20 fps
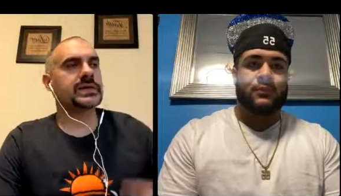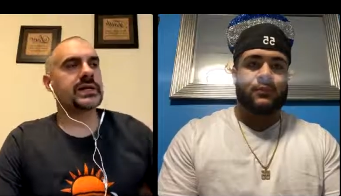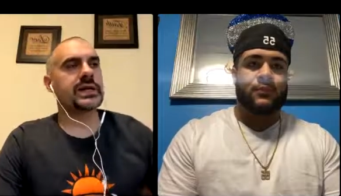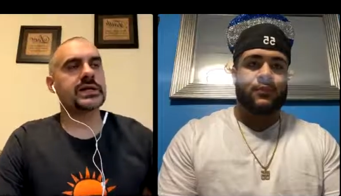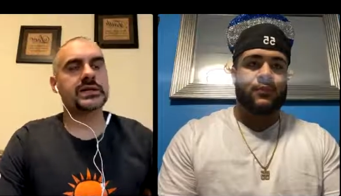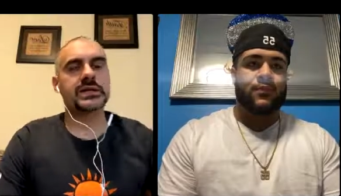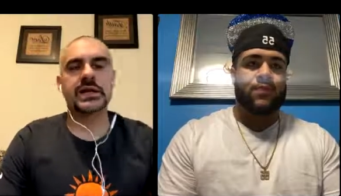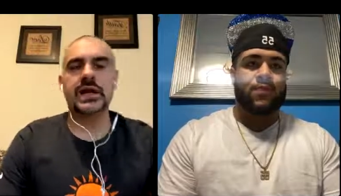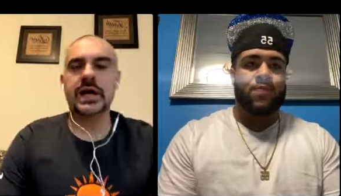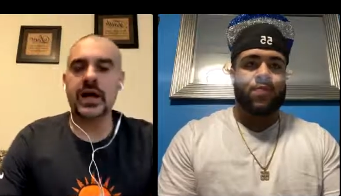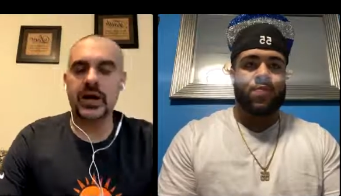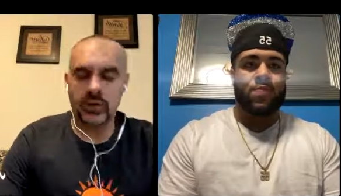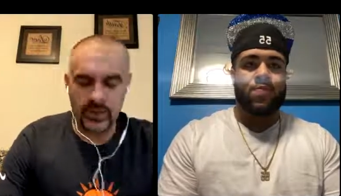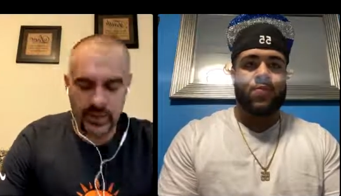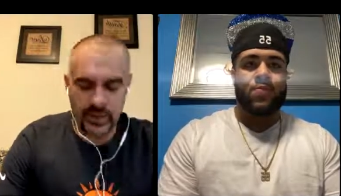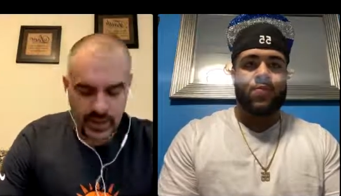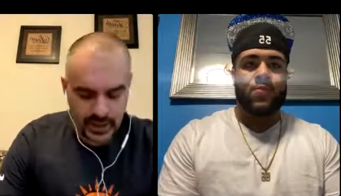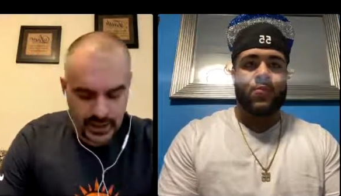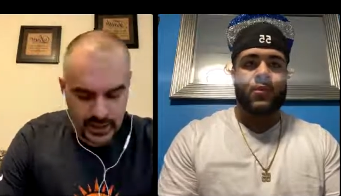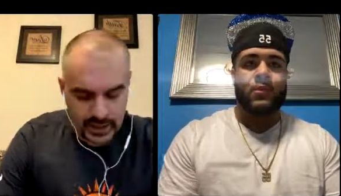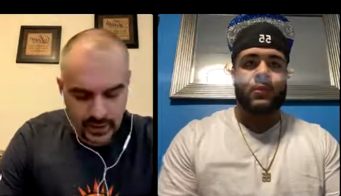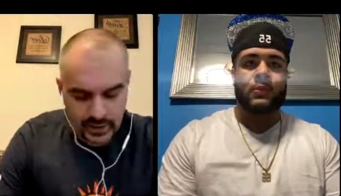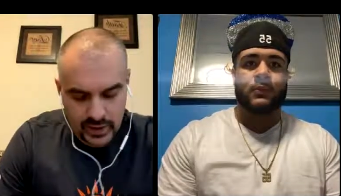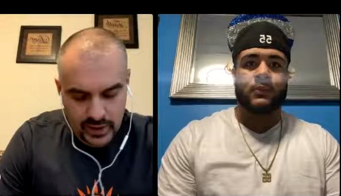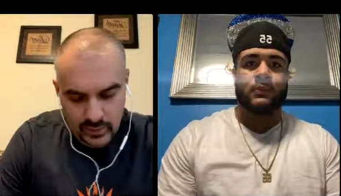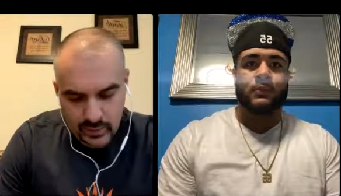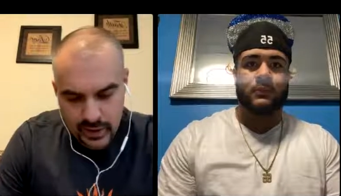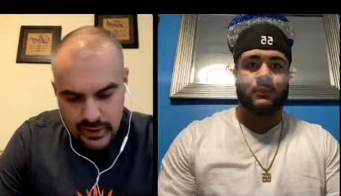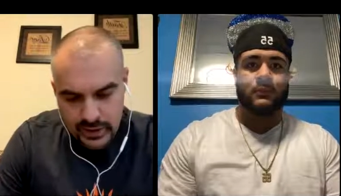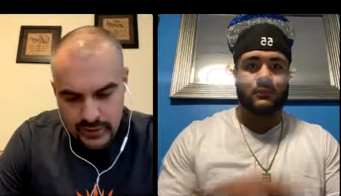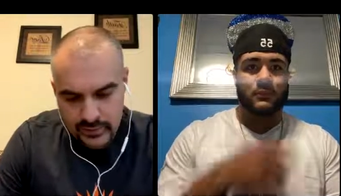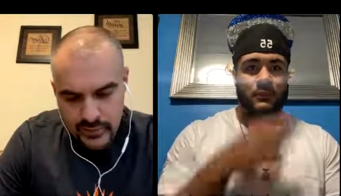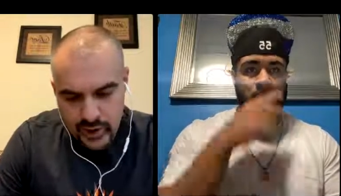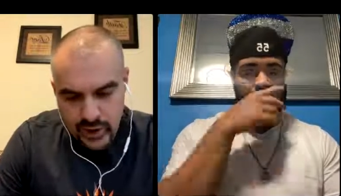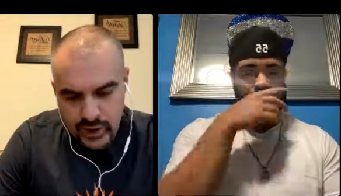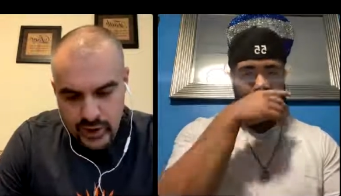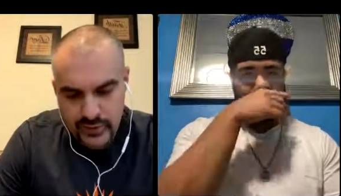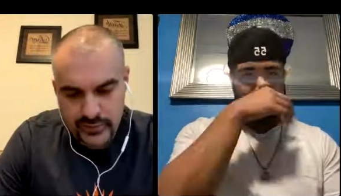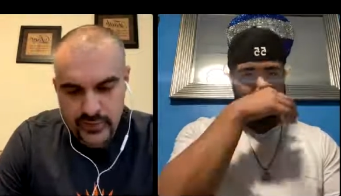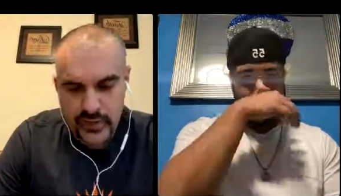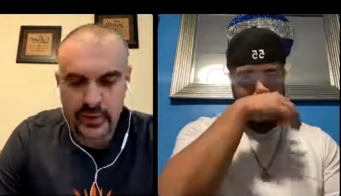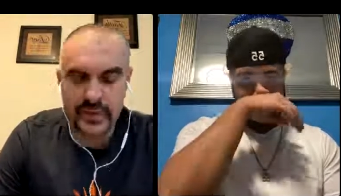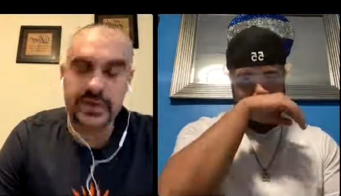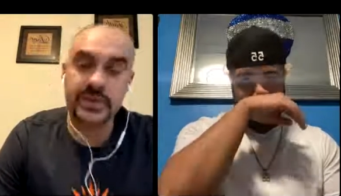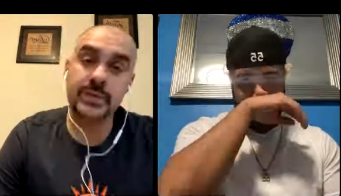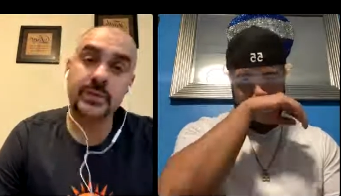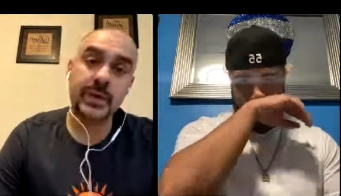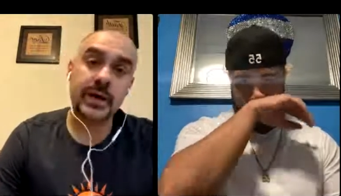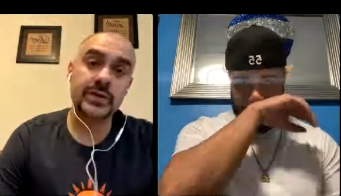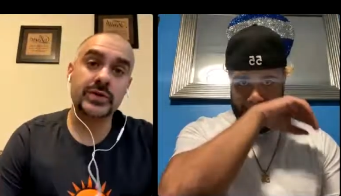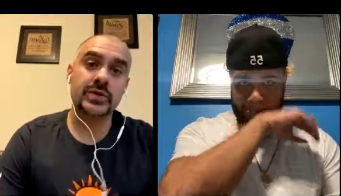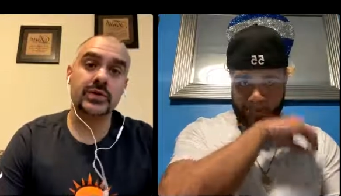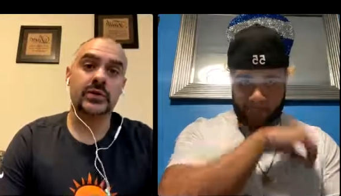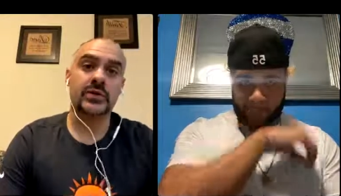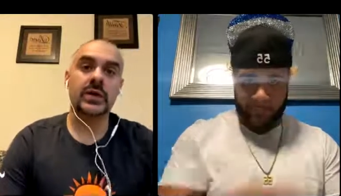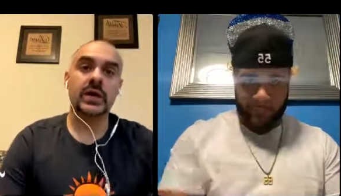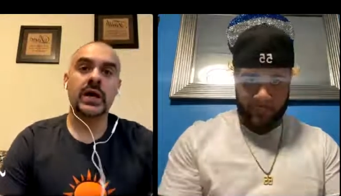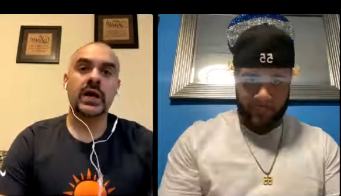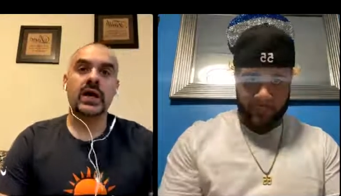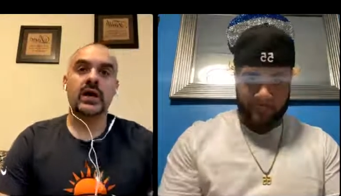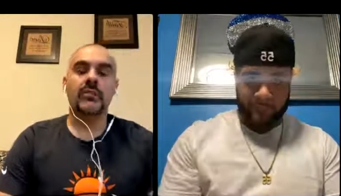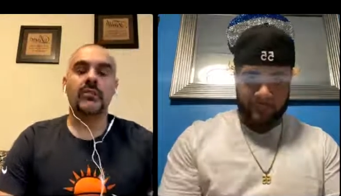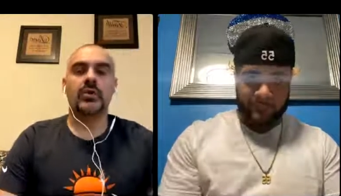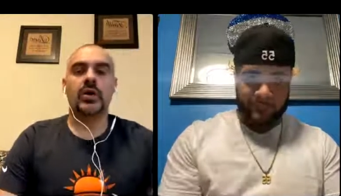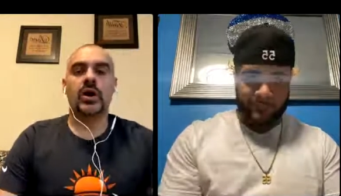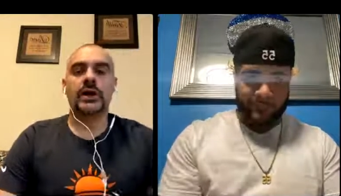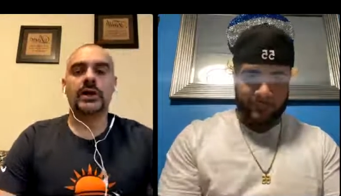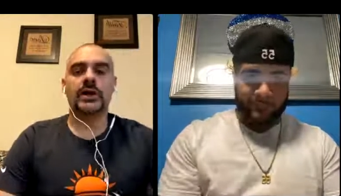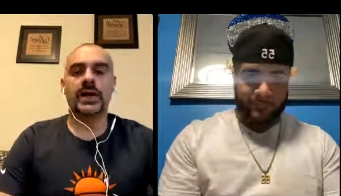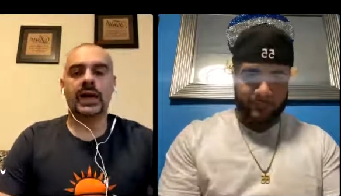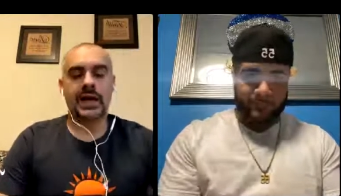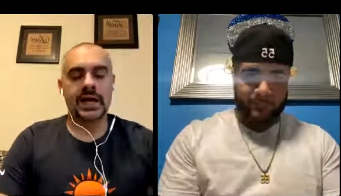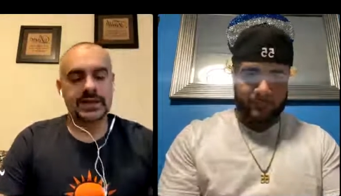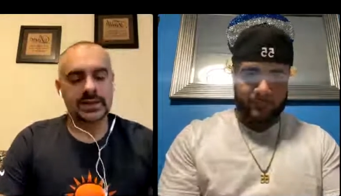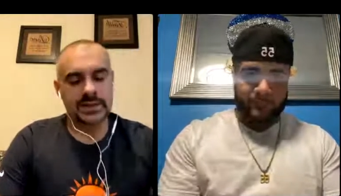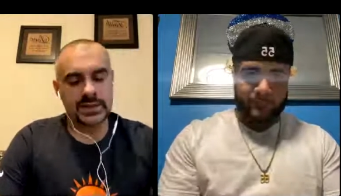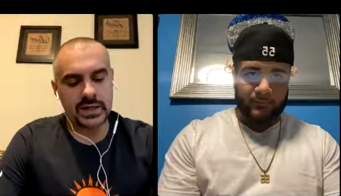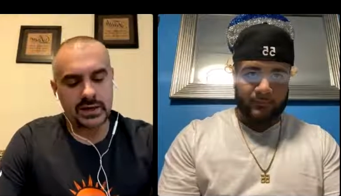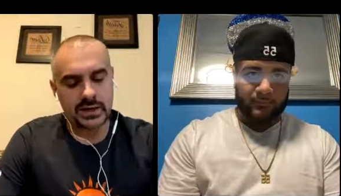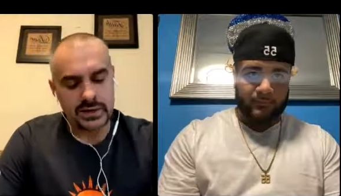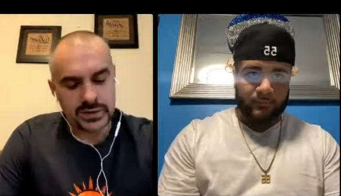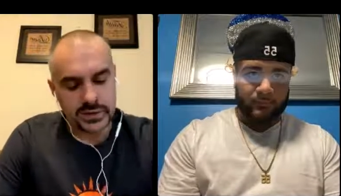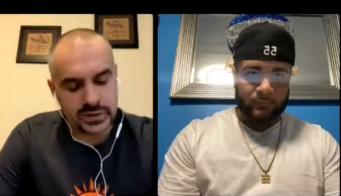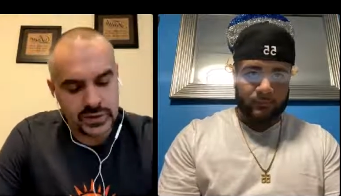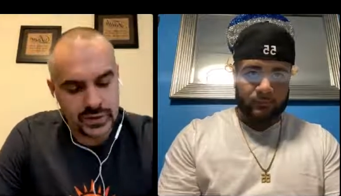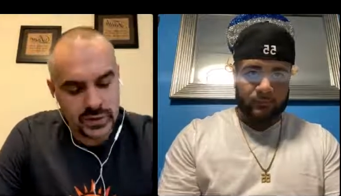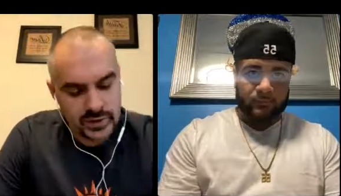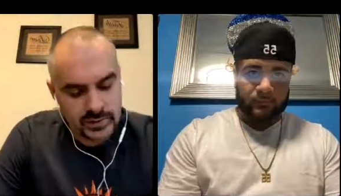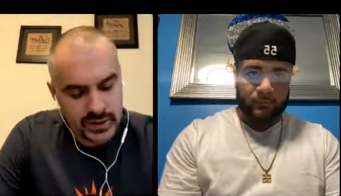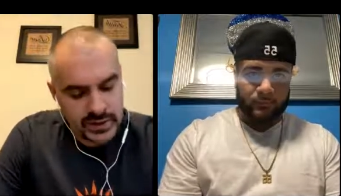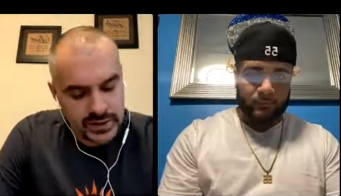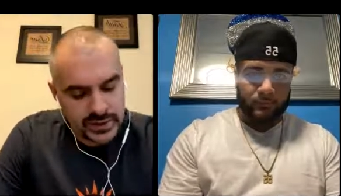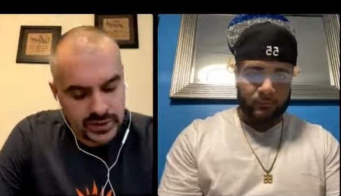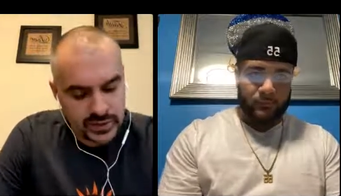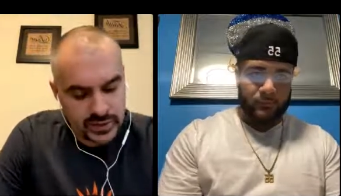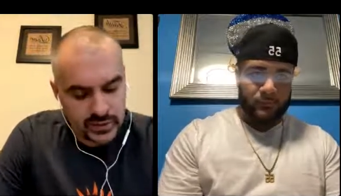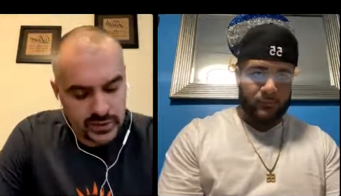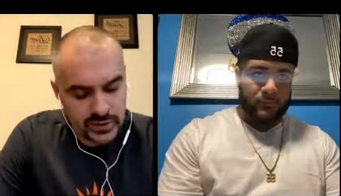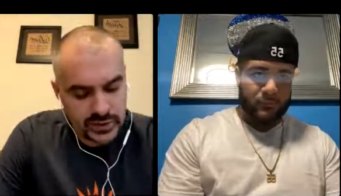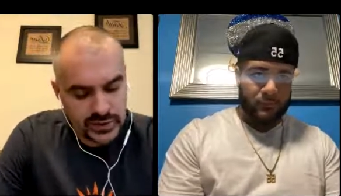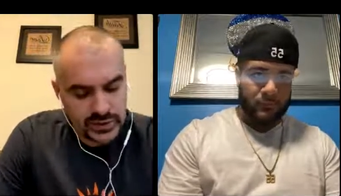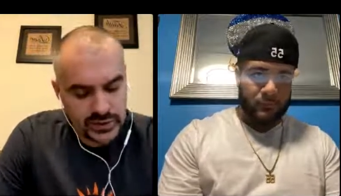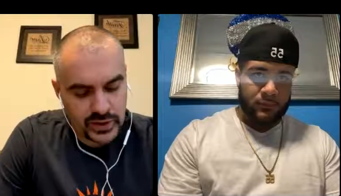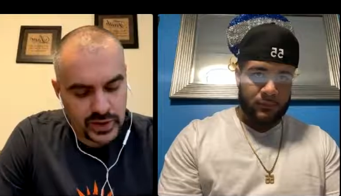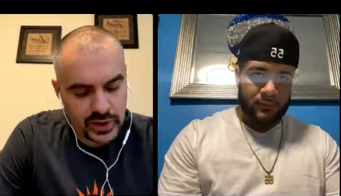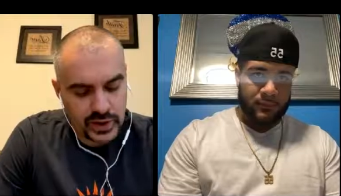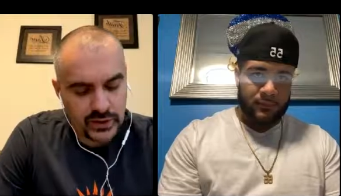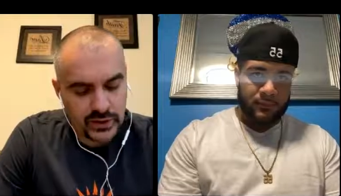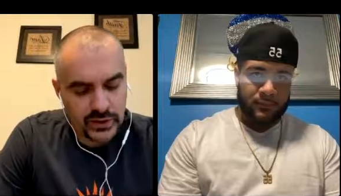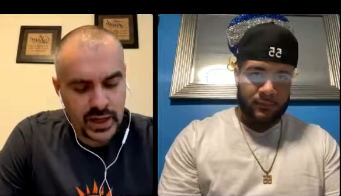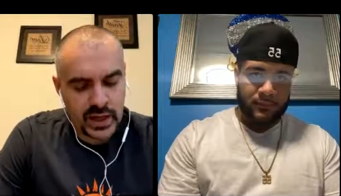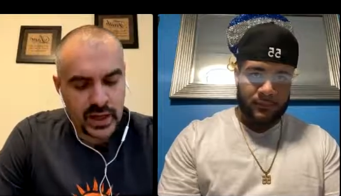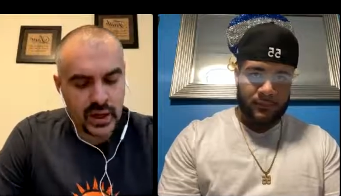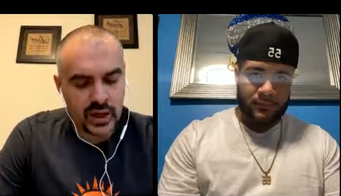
Speaker 1: Santiago hanging out on Wake Up Call and a very special broadcast here as we join him on his recruiting trail.